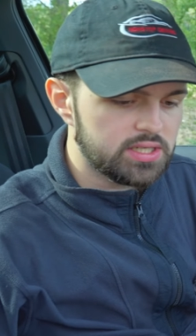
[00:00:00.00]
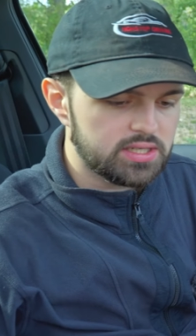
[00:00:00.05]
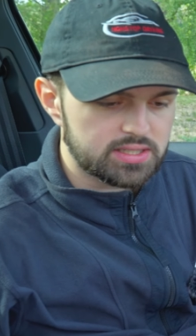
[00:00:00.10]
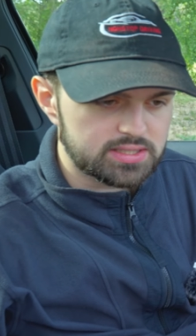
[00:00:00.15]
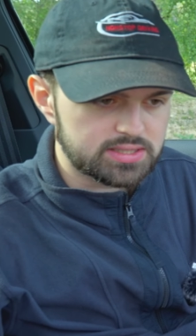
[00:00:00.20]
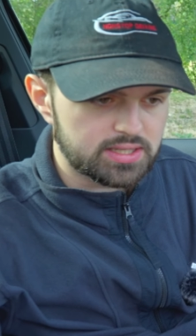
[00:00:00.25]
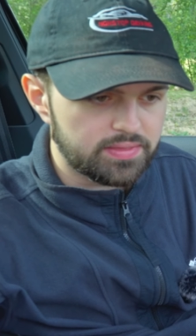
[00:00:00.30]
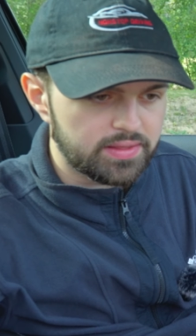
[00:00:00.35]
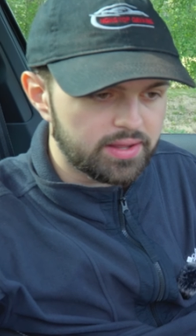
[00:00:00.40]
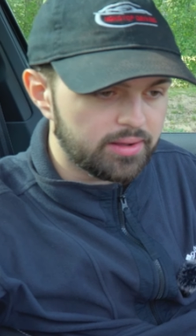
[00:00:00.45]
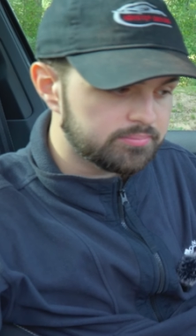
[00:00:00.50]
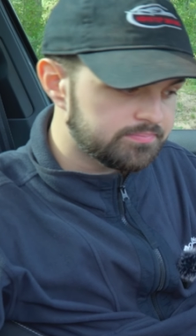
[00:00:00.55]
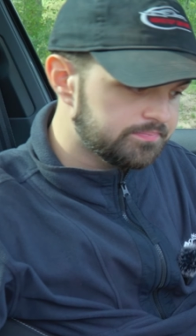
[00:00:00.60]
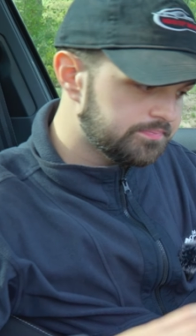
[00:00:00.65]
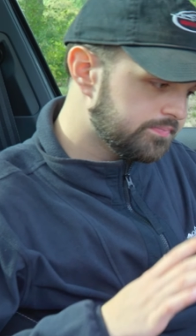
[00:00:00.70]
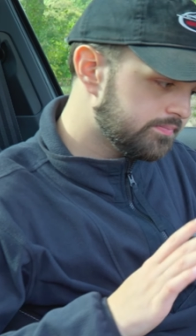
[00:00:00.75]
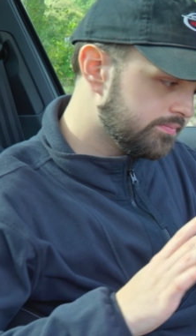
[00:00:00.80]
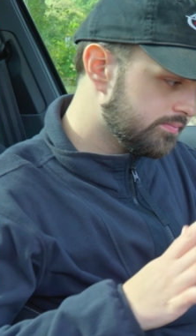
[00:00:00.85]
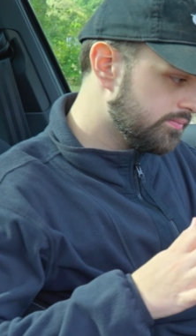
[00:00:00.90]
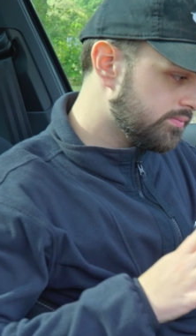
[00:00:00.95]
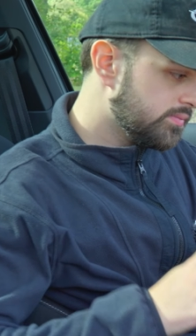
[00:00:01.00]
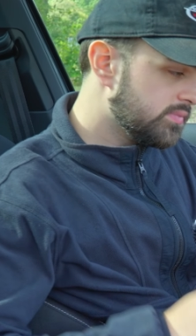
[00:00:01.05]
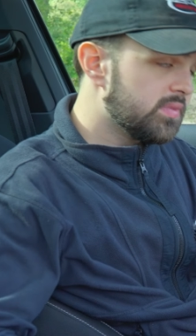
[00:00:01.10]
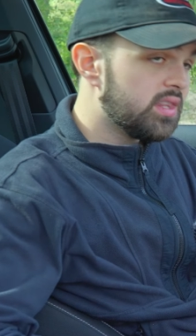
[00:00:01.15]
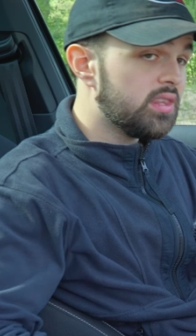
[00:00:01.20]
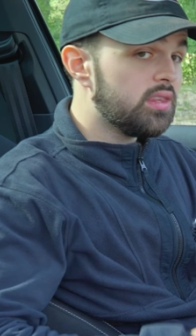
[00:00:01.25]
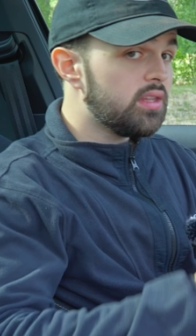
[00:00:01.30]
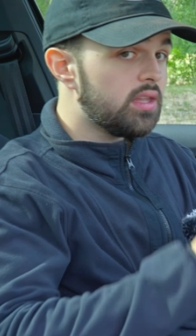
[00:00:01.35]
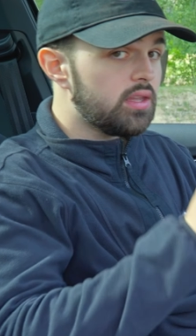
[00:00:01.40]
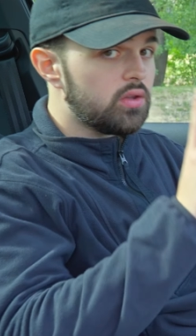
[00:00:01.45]
liters in there.
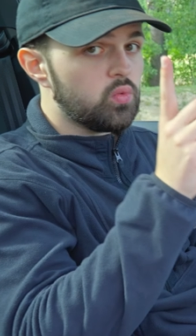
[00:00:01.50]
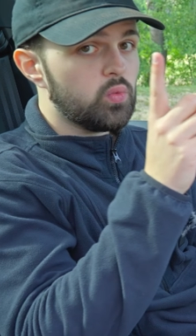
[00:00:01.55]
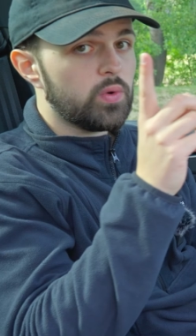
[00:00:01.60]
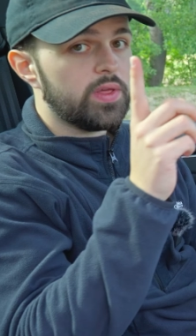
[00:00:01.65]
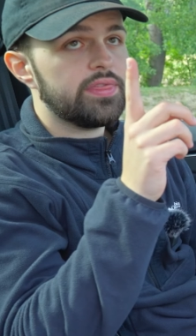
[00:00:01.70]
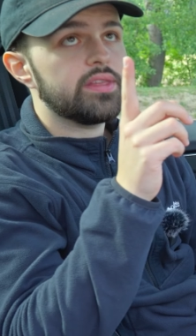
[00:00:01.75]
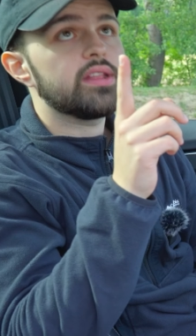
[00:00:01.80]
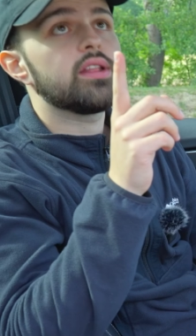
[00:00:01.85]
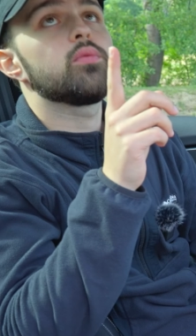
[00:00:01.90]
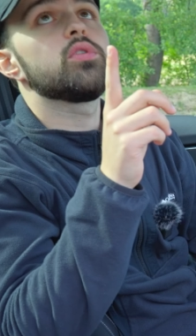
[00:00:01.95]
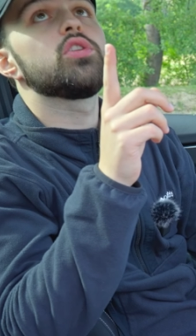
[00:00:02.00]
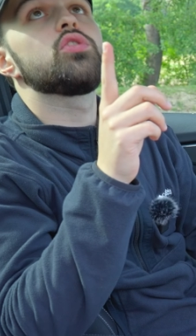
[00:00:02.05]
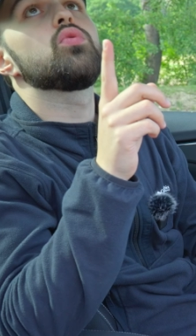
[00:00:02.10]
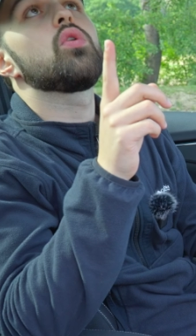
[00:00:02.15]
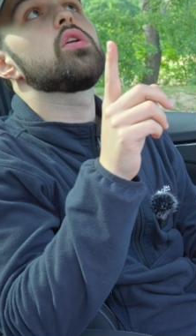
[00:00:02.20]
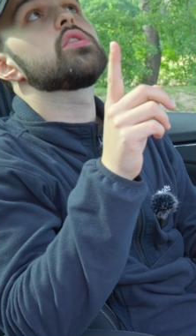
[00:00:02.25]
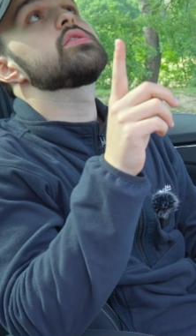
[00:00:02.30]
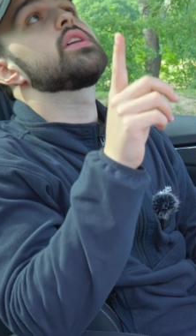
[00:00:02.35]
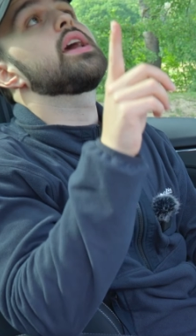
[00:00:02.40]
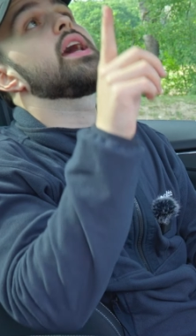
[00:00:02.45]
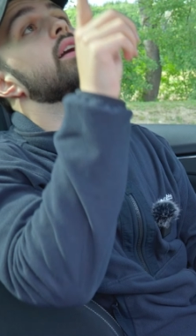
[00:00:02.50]
One thing that we do also